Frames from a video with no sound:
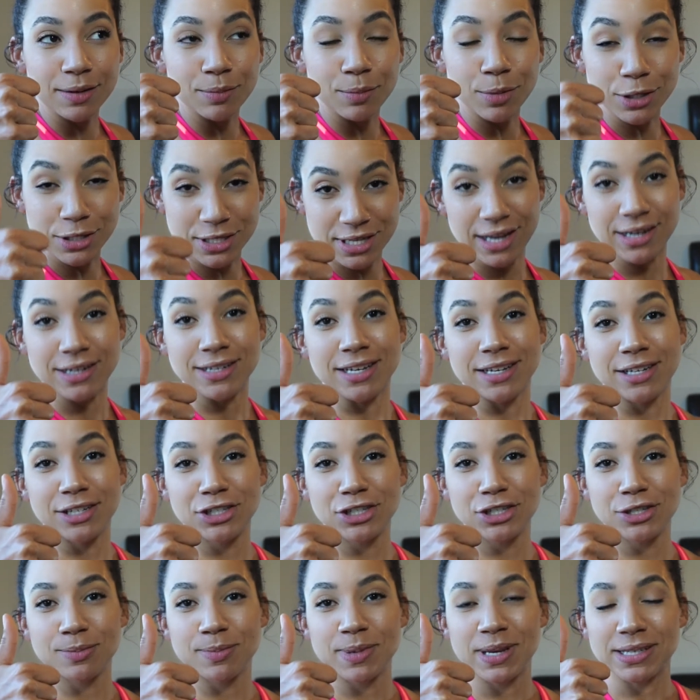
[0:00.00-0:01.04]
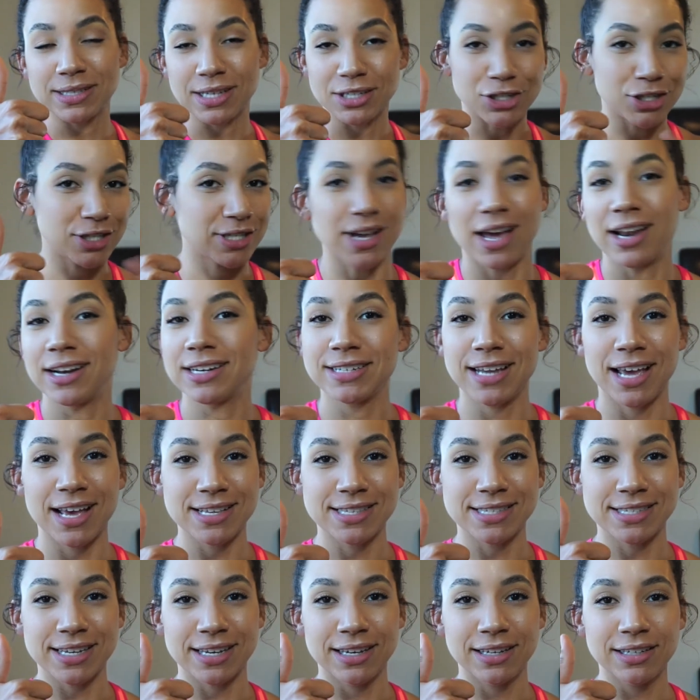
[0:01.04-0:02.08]
percentage because I just got it
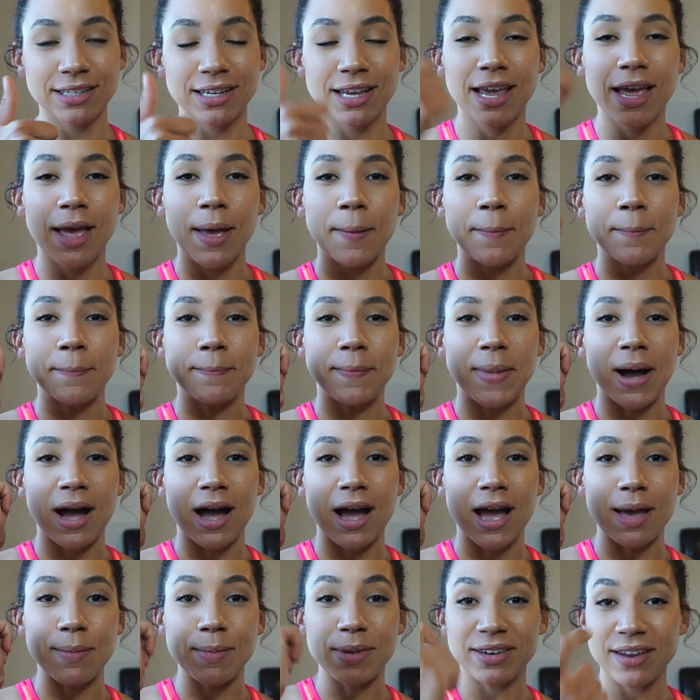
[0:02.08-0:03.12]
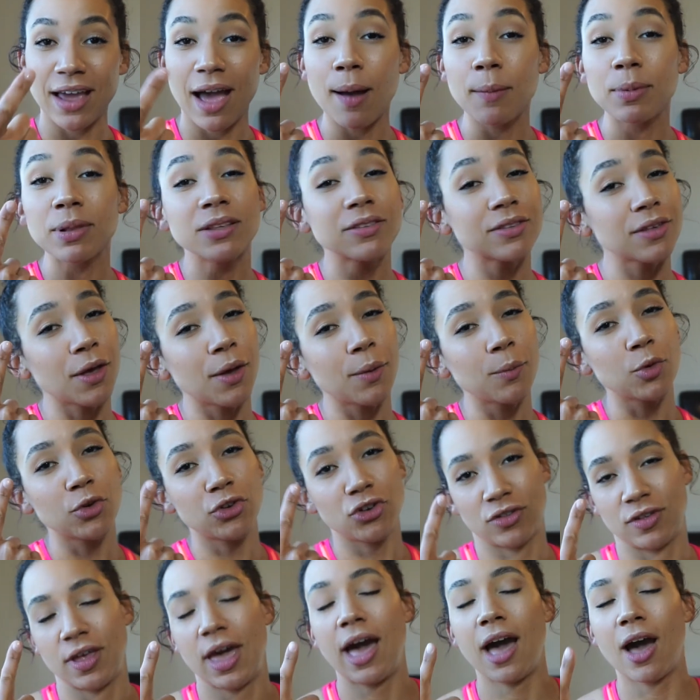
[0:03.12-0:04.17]
tested, my metabolism, which
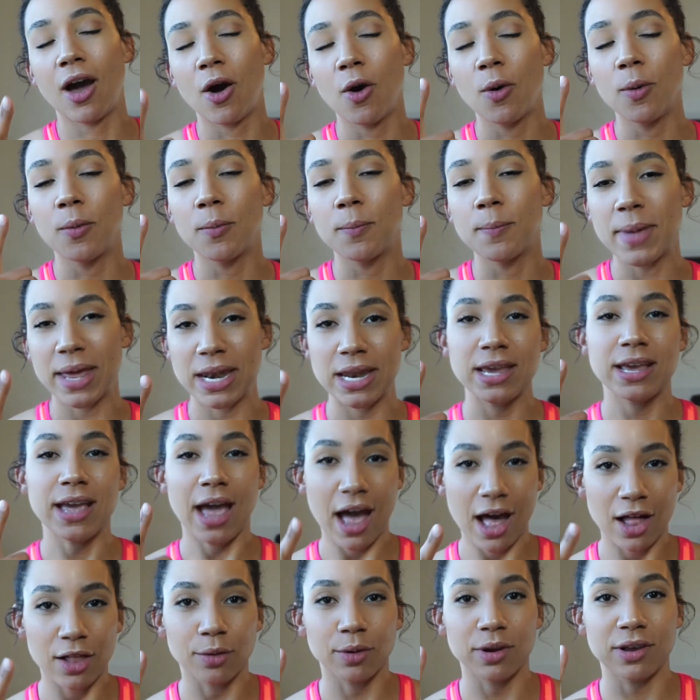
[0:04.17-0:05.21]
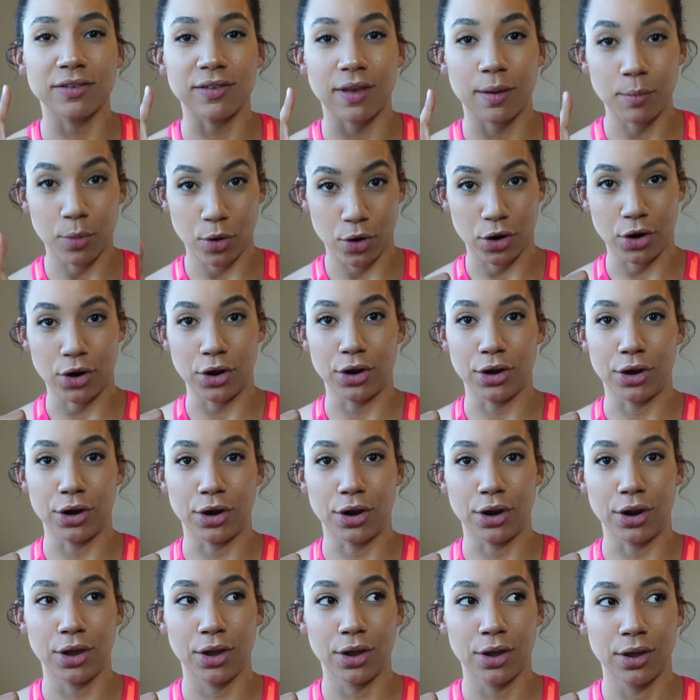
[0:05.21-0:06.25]
is how many calories I
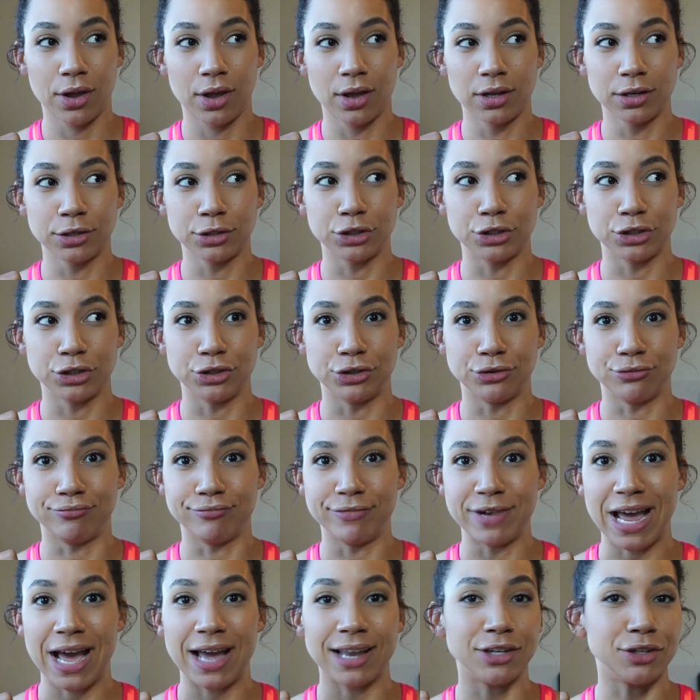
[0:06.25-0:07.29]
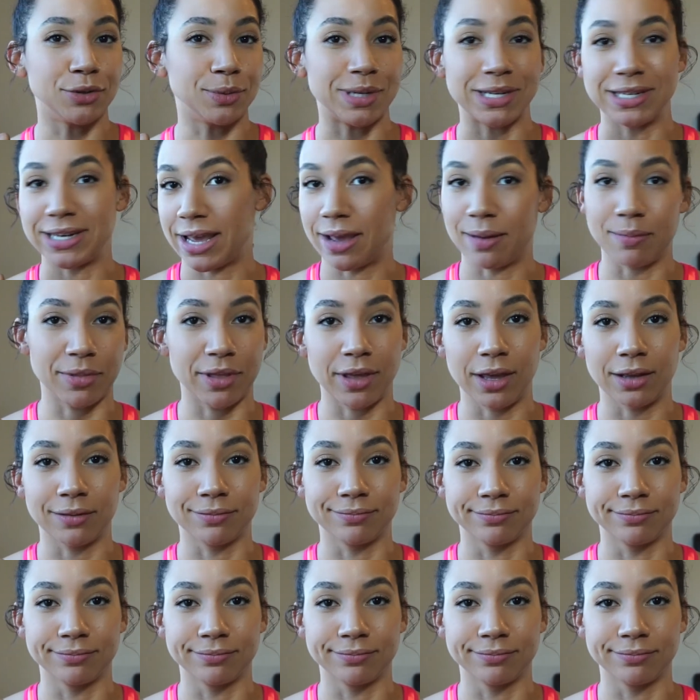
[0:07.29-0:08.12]
burn not doing a damn thing.